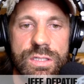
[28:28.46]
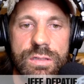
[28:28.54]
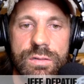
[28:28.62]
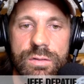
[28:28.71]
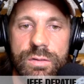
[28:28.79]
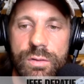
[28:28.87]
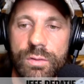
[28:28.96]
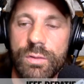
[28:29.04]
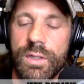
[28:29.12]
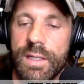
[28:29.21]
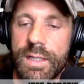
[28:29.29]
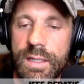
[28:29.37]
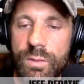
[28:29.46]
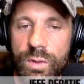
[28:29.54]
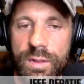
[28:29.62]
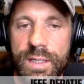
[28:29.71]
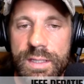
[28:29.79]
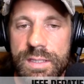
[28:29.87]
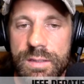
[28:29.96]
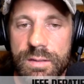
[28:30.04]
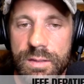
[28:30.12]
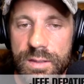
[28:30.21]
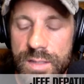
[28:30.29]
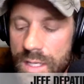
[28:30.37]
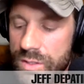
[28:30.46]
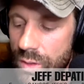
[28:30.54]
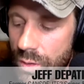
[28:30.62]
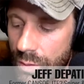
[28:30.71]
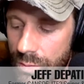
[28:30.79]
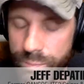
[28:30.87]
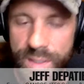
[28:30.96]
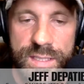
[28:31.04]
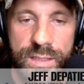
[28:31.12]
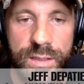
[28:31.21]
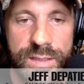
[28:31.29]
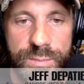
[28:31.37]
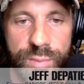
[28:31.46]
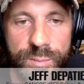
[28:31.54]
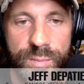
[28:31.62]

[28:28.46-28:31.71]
you, so basically deep